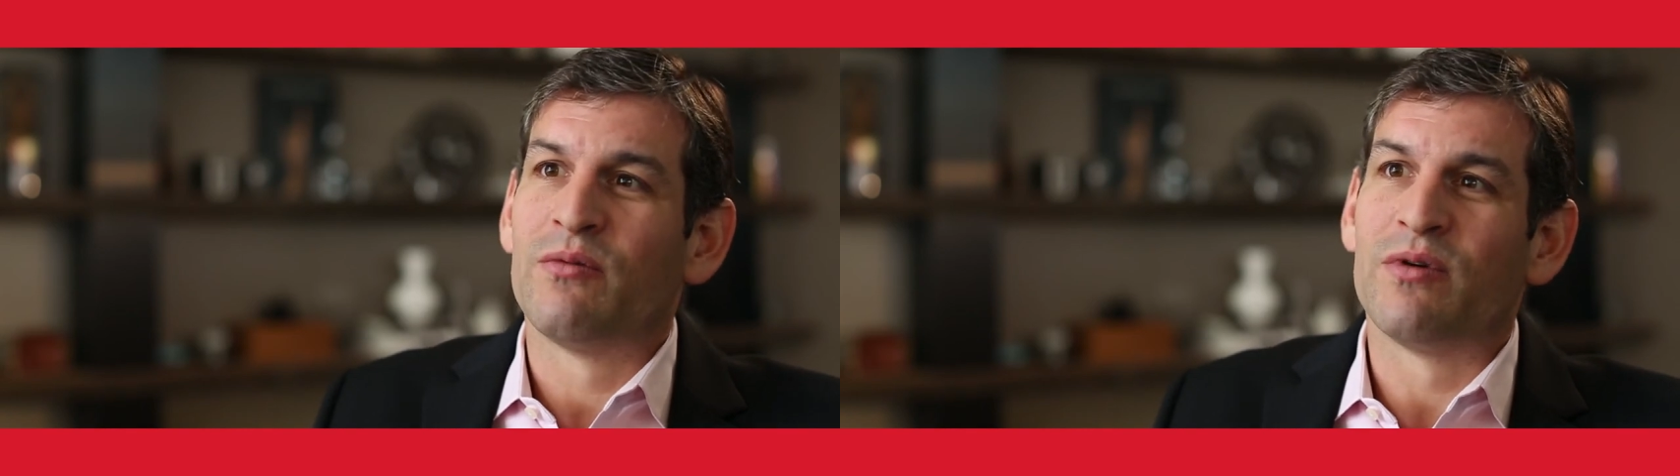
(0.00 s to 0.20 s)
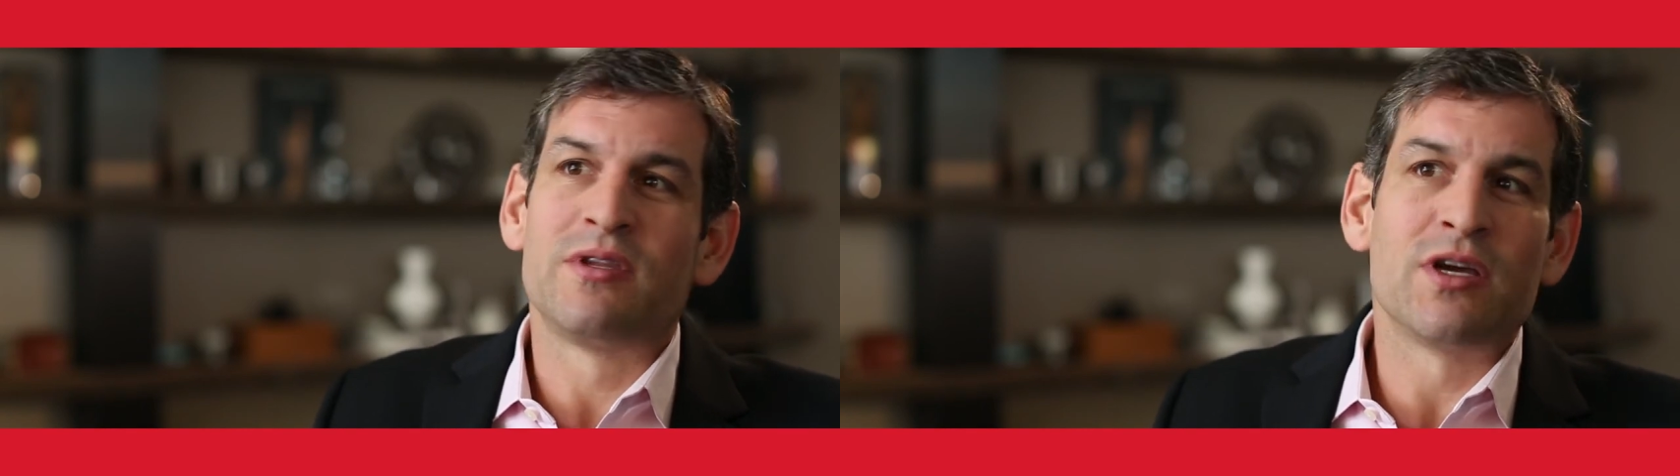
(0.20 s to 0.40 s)

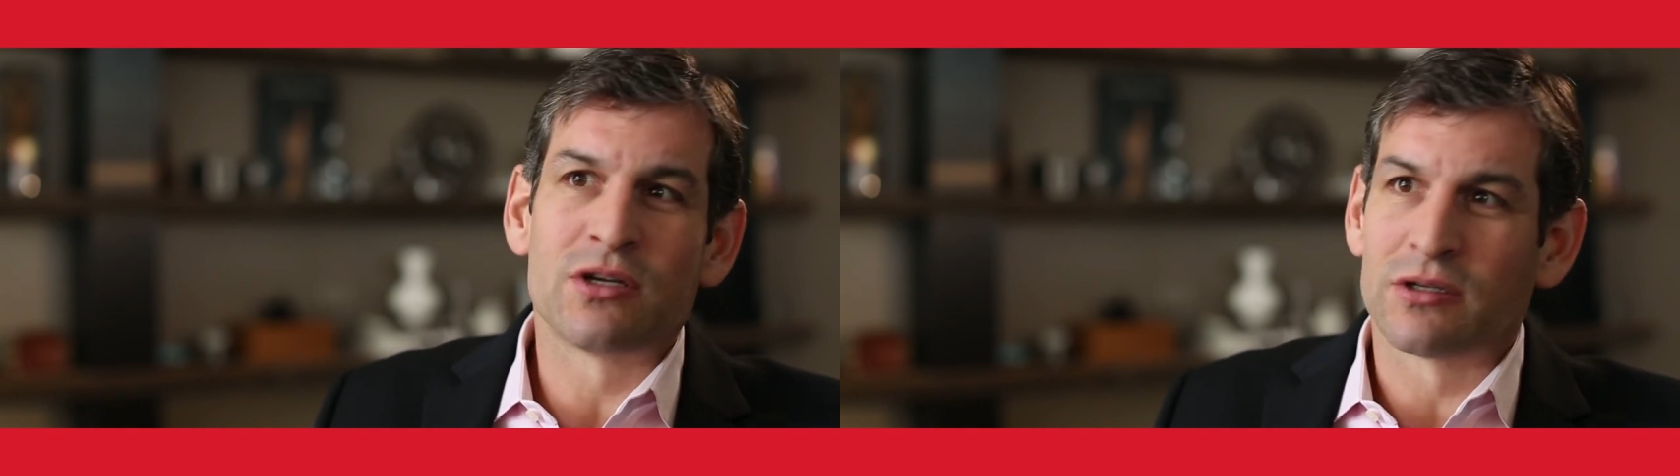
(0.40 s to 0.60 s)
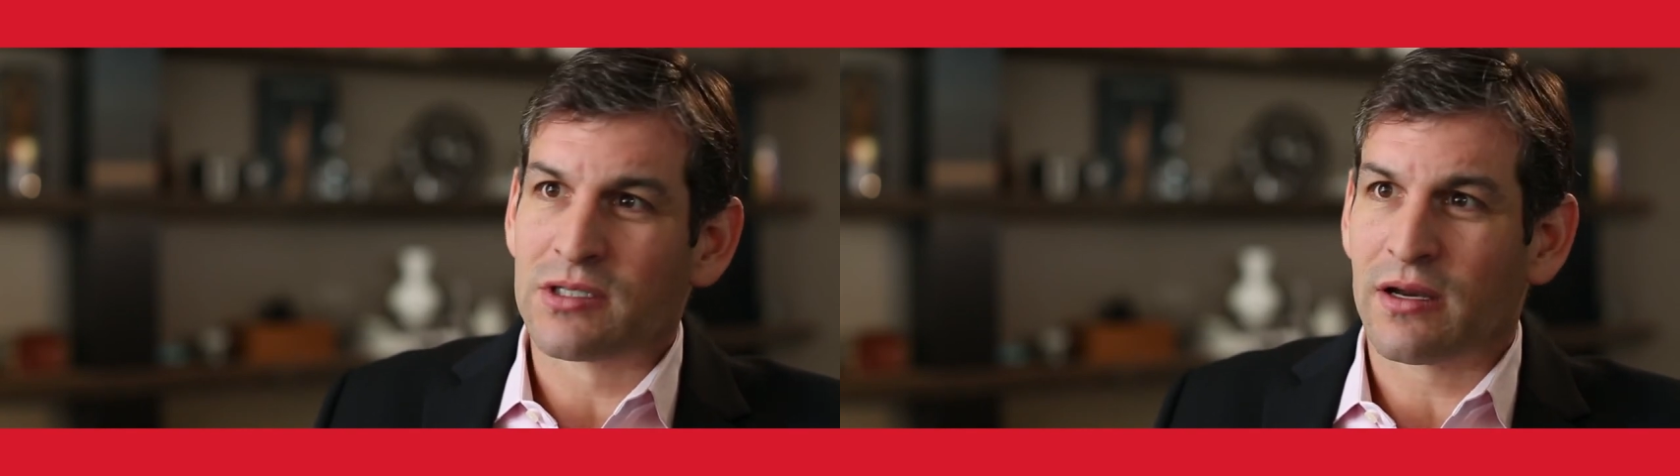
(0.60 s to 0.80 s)
with
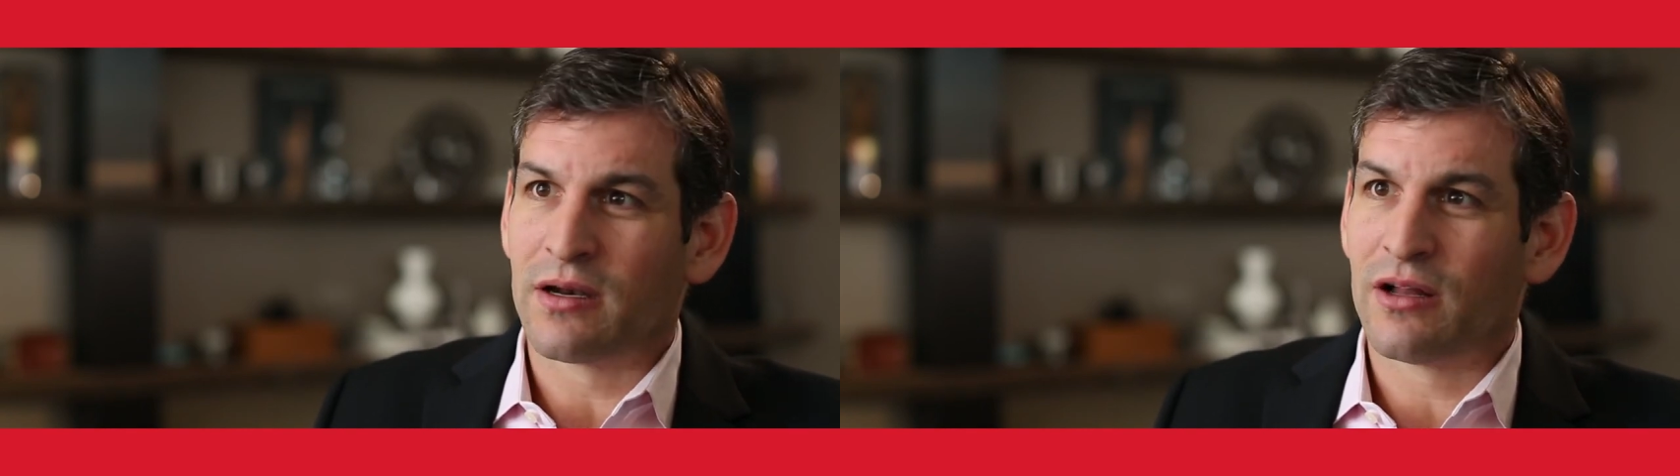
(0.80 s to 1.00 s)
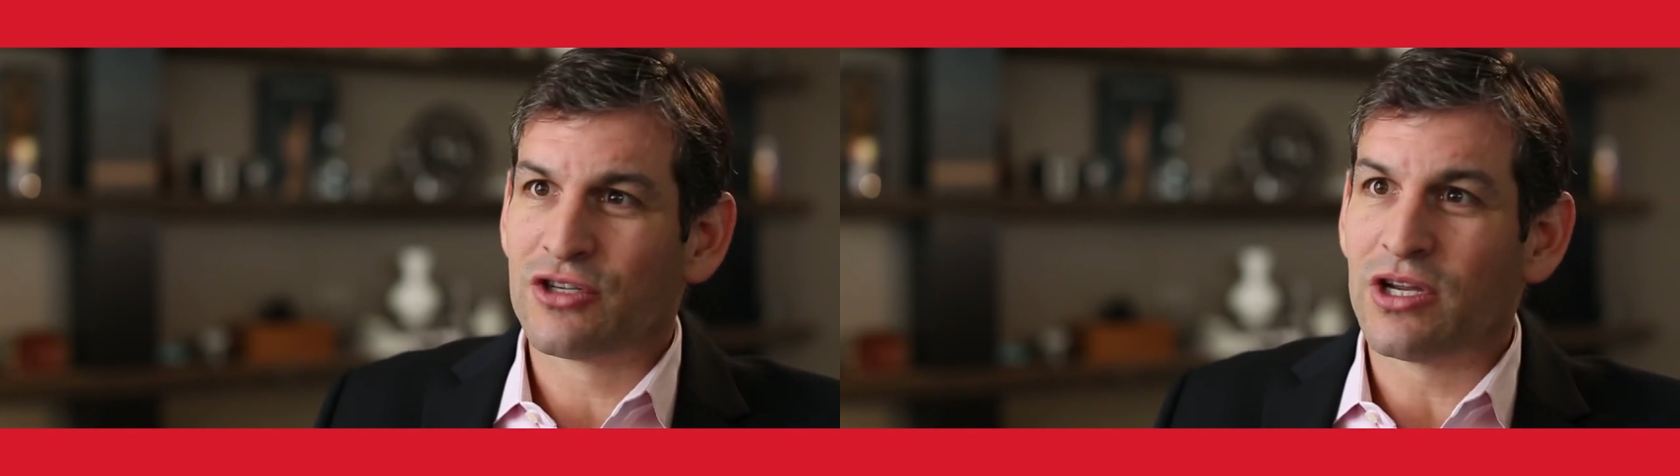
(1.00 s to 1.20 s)
digital
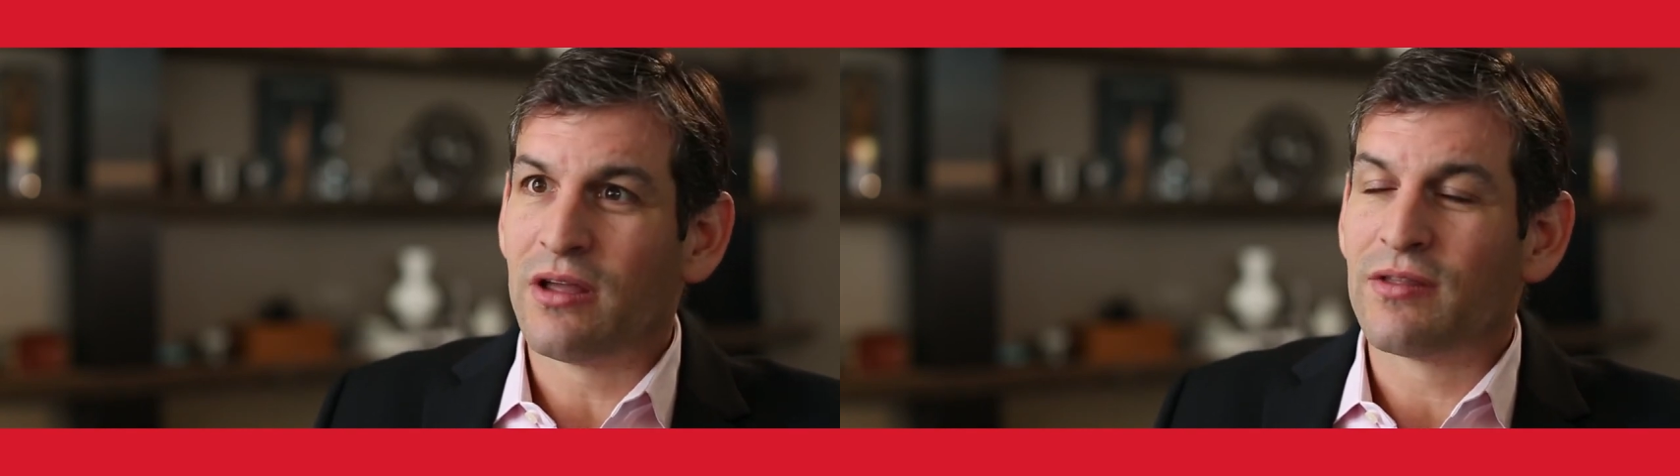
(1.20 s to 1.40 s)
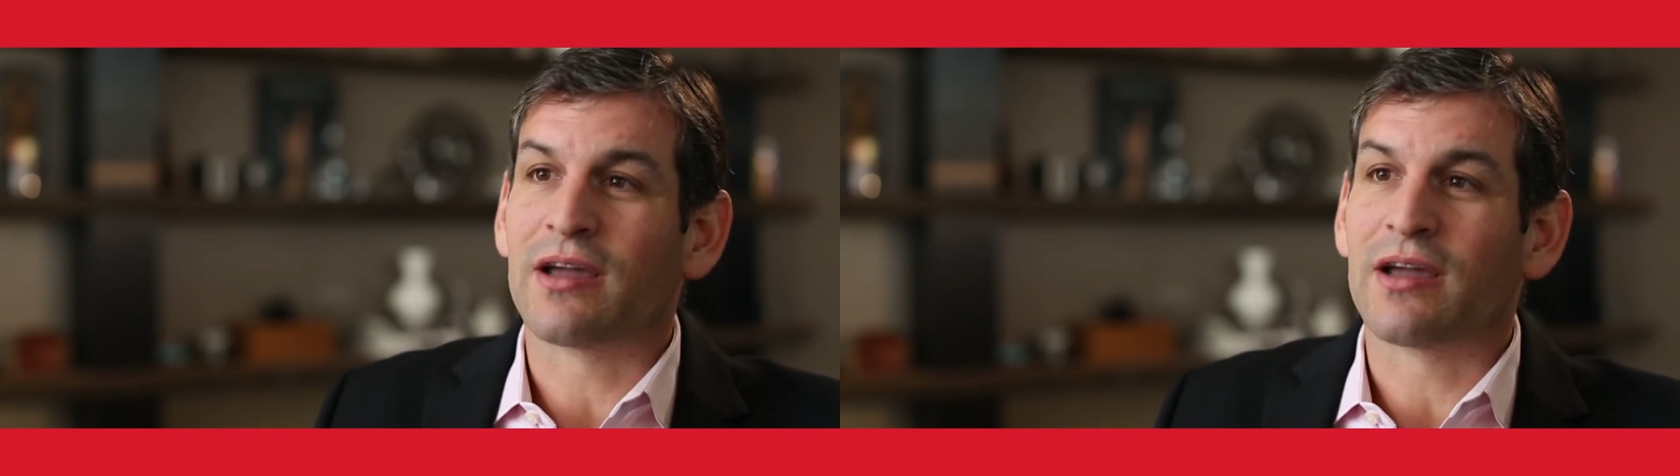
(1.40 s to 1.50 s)
technology